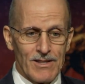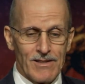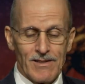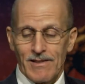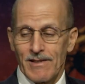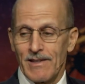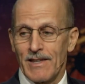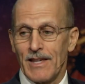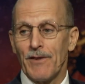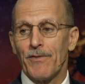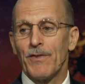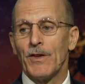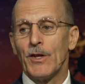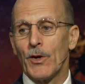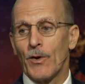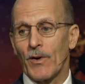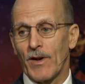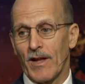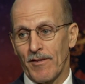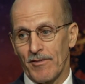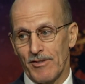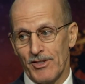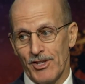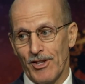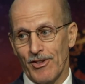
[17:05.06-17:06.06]
If you don't
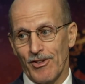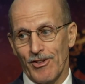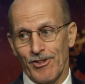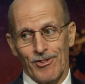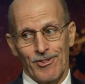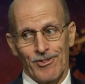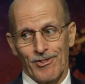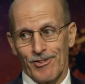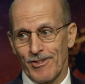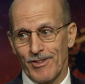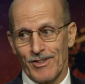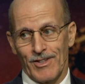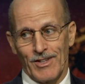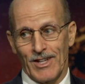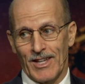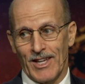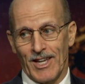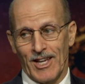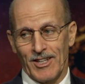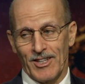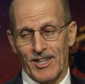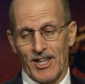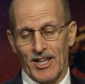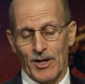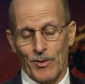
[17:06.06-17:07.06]
have Jesus, you
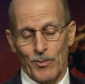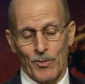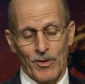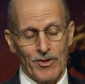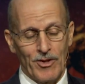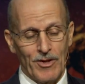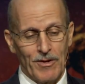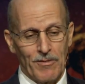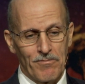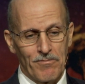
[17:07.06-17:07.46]
can't take it with you.